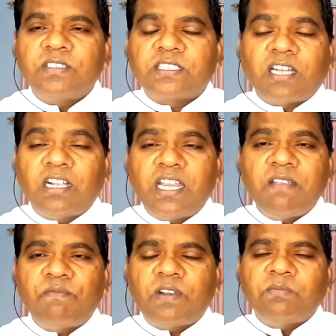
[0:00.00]

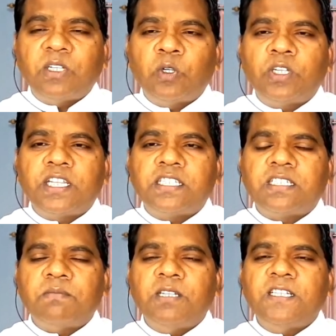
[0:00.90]
starting from the Old
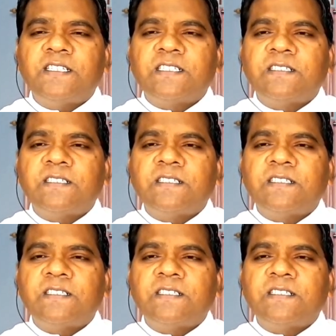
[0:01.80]
Testament.